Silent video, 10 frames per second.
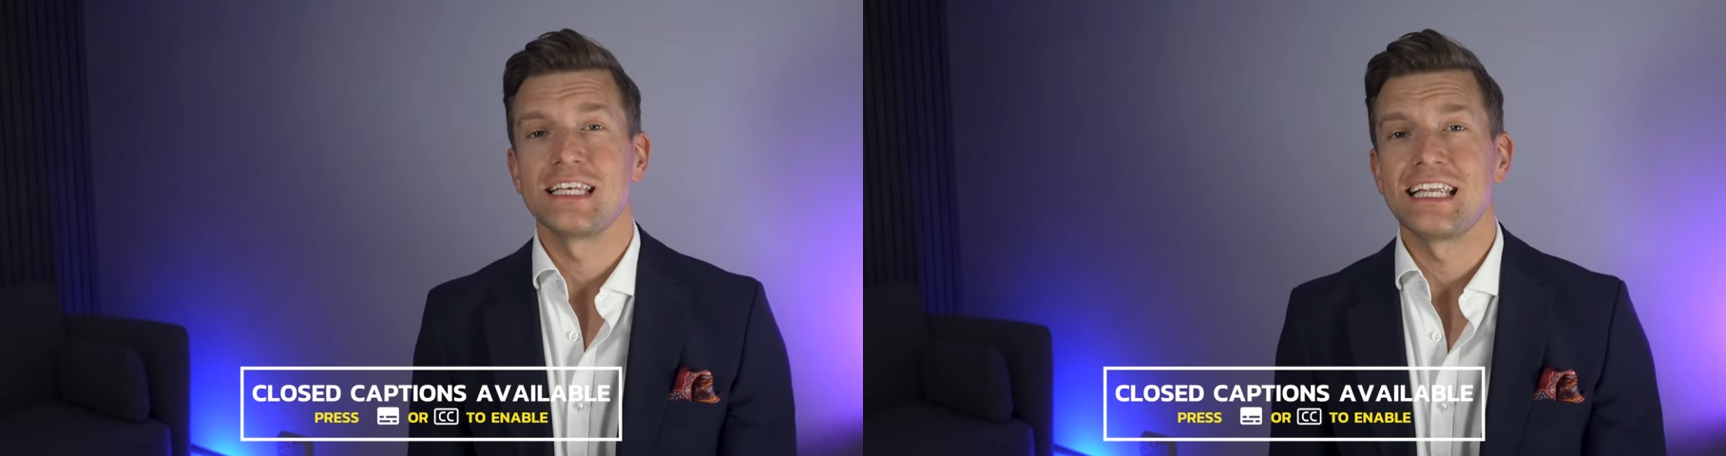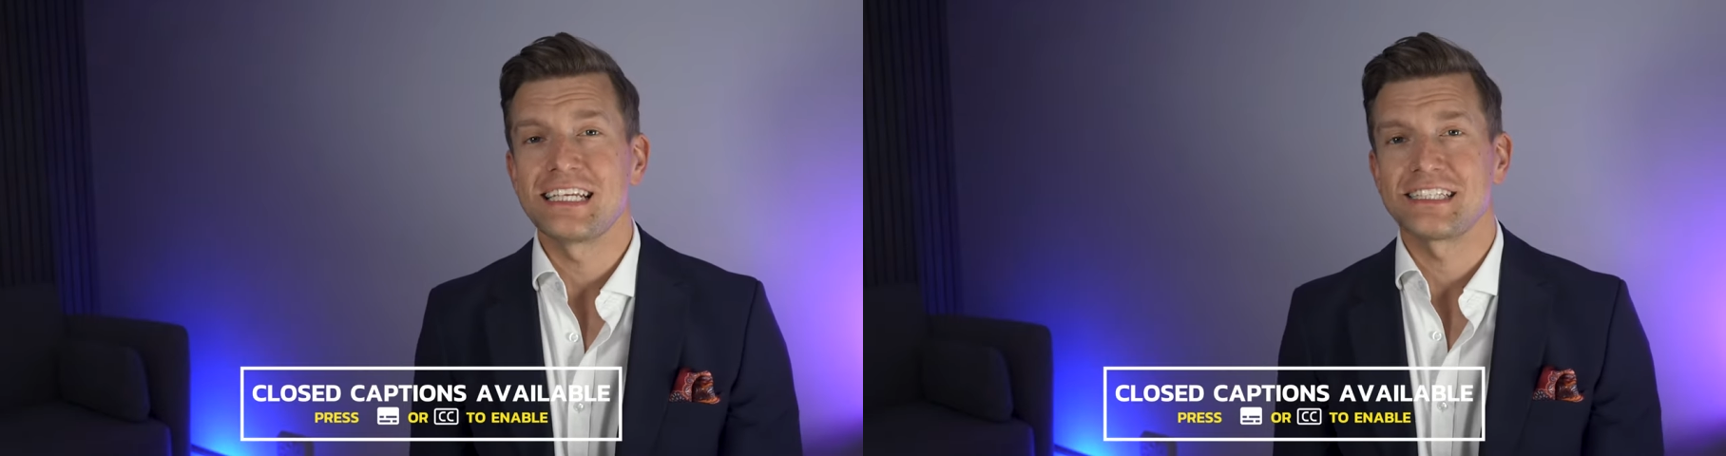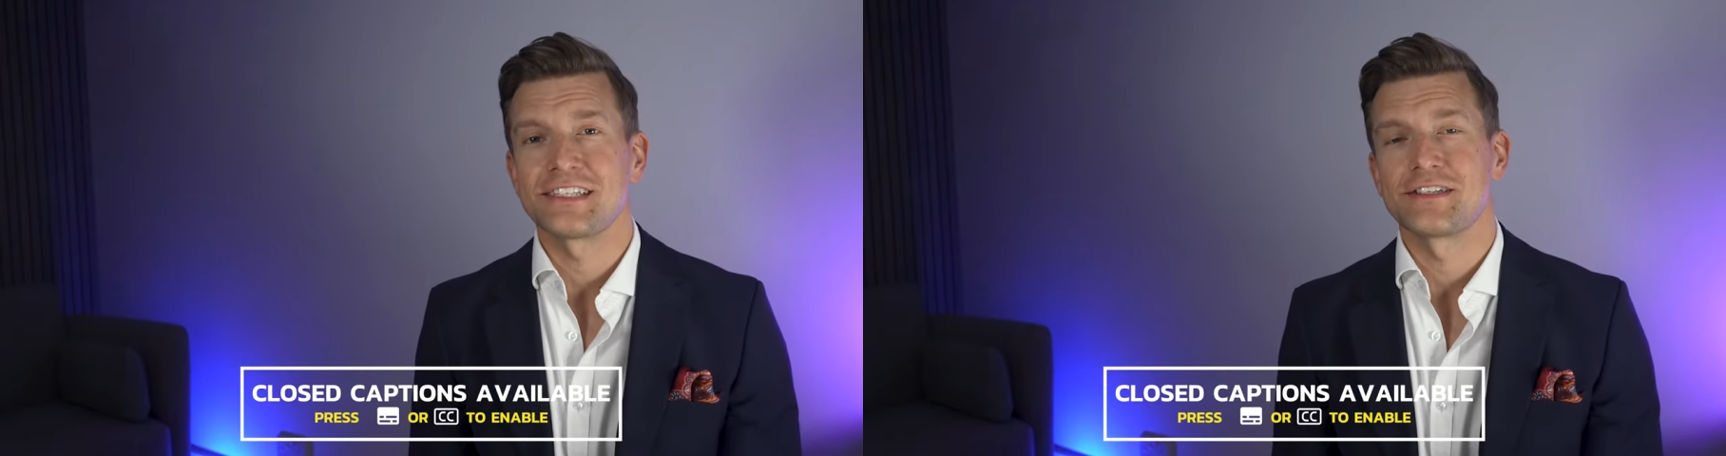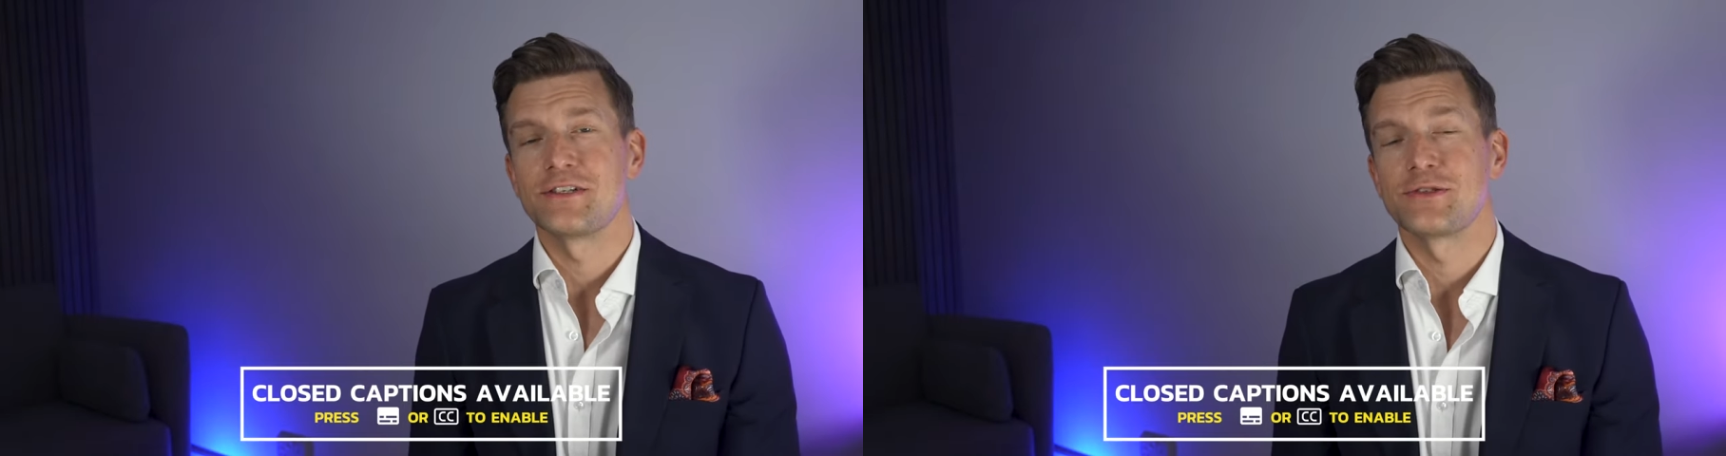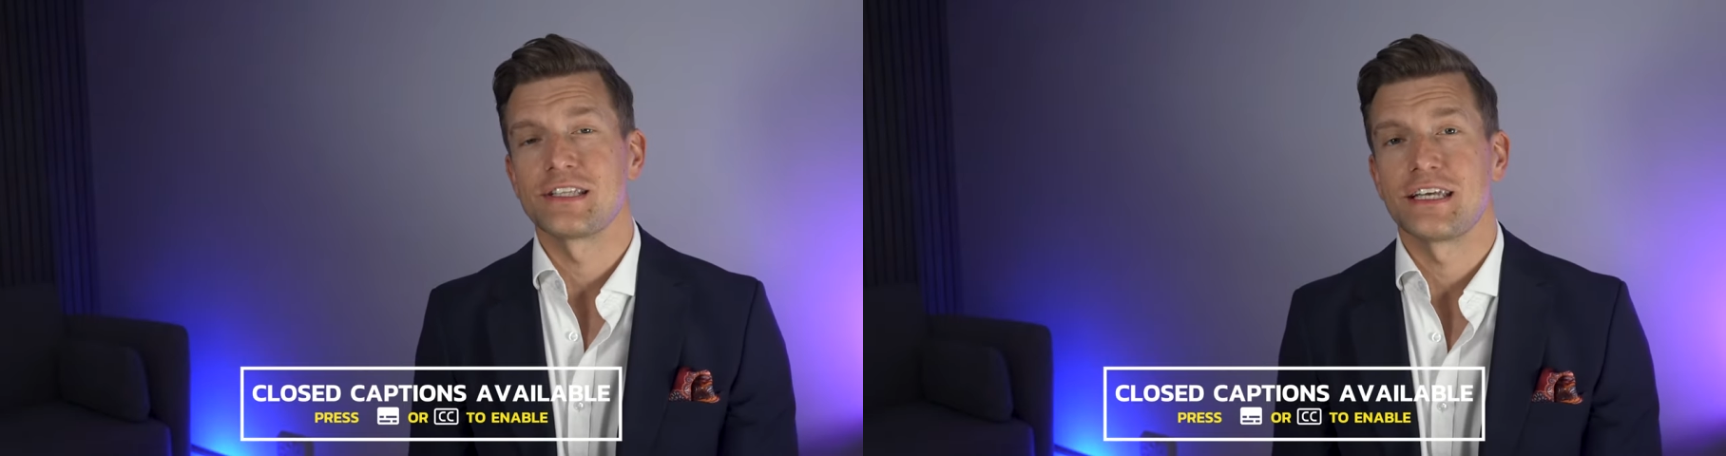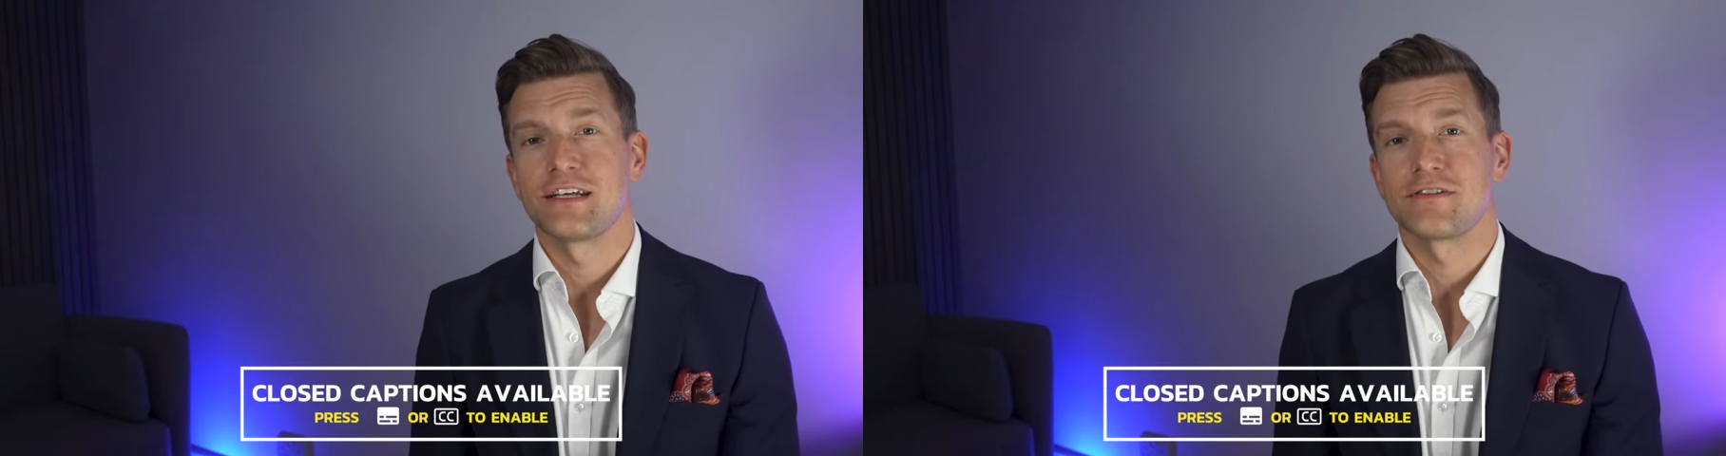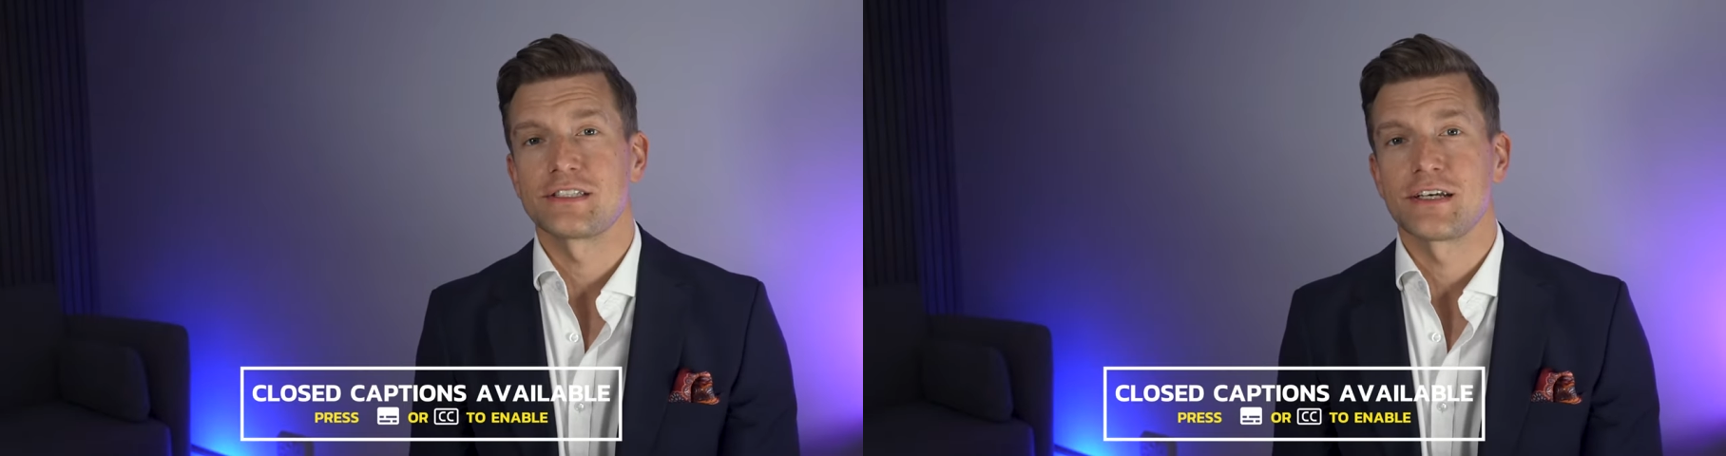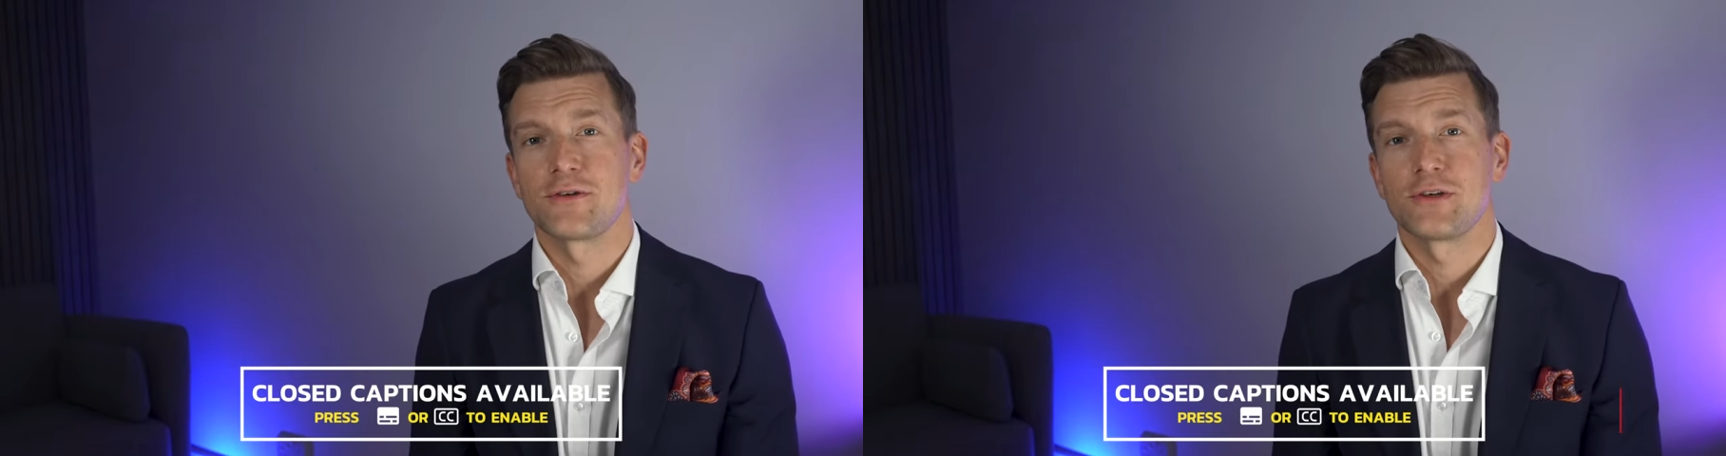latest news in the hearing
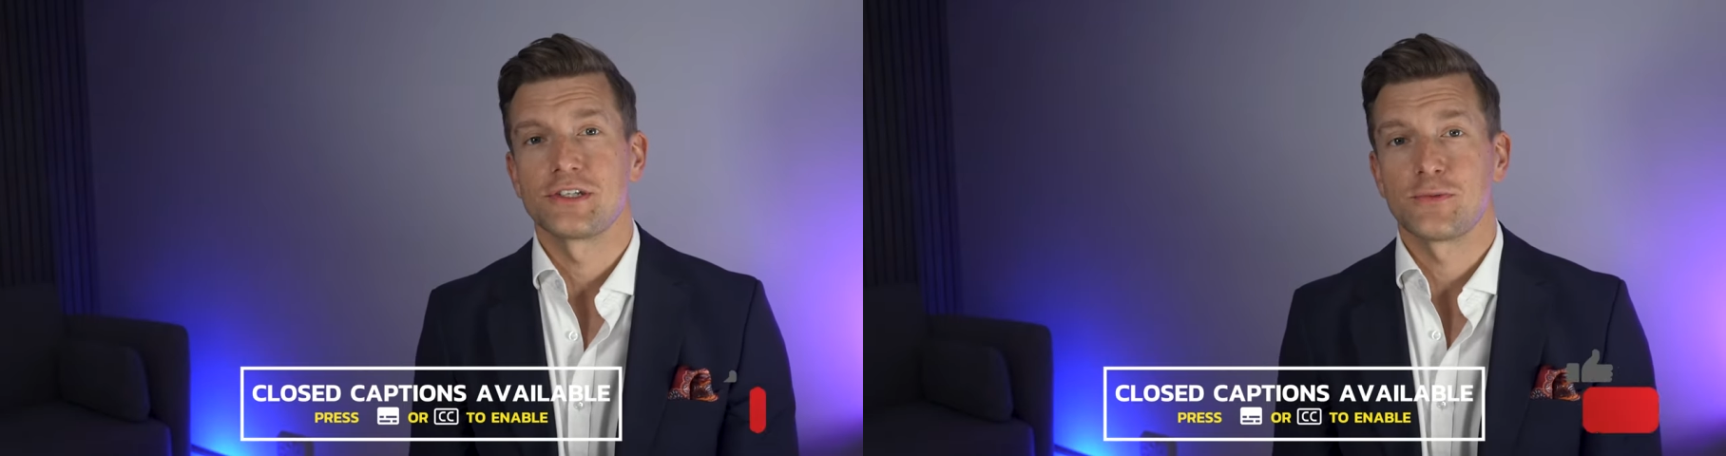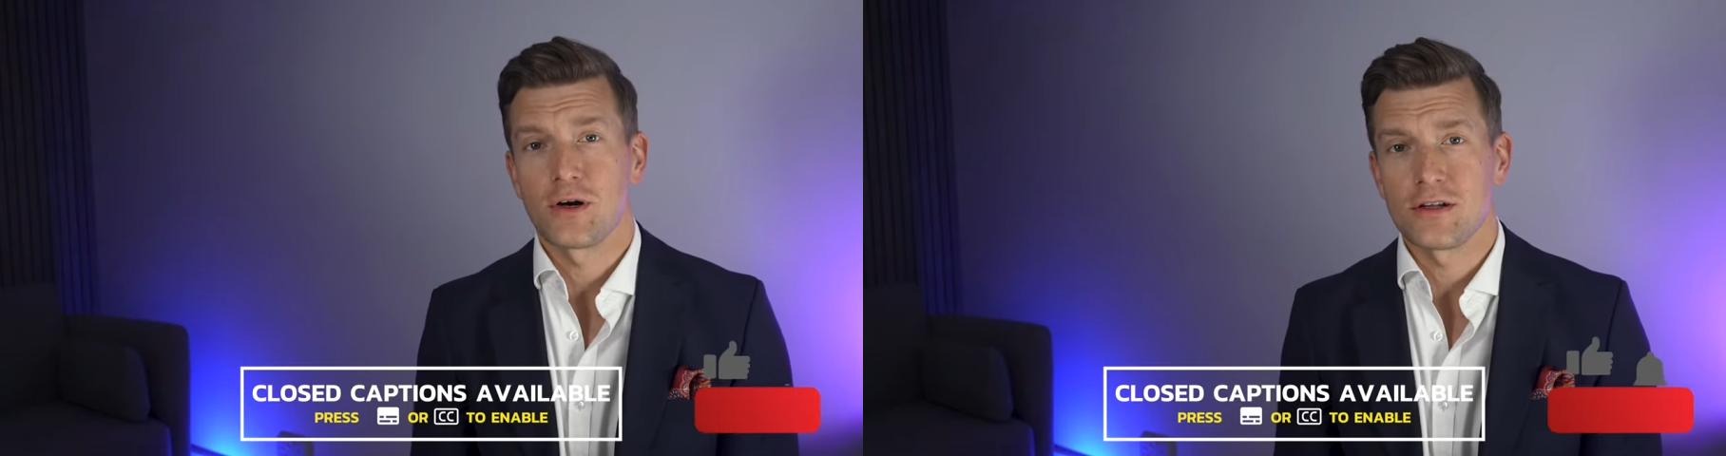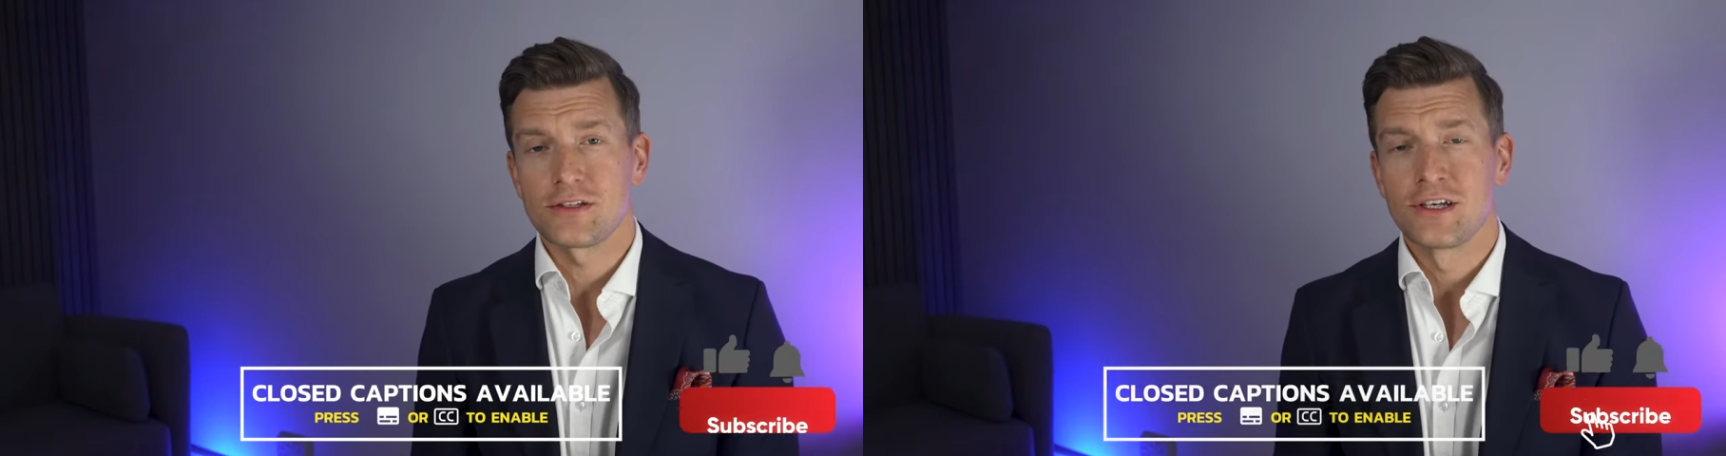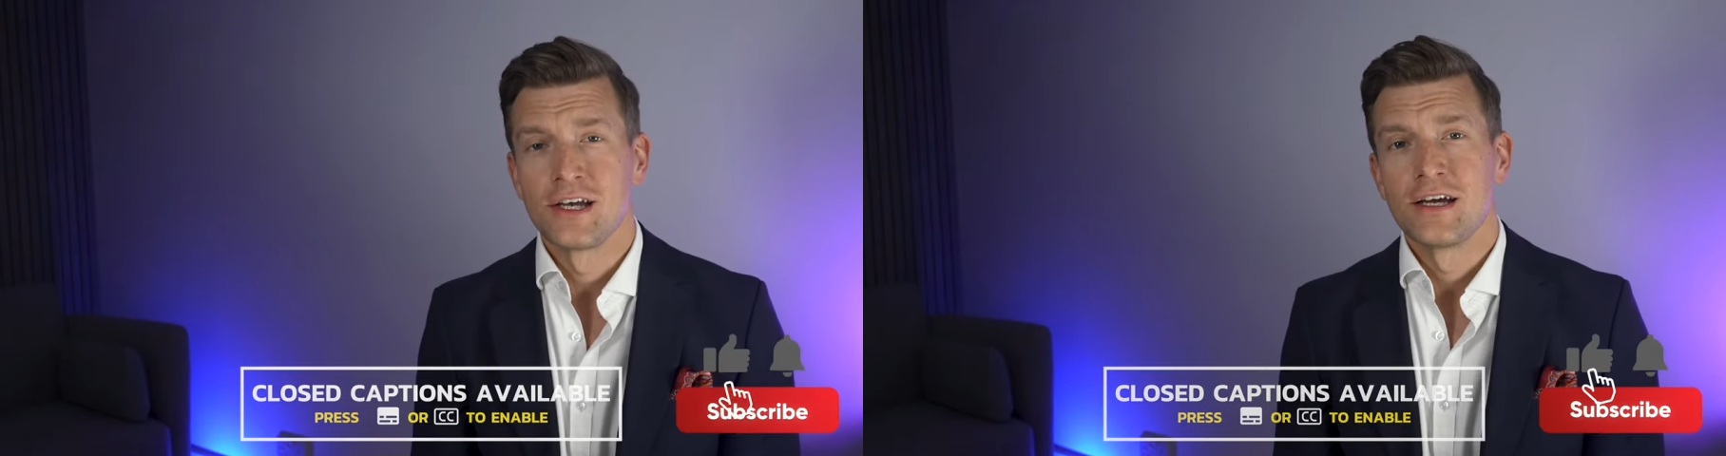technology world,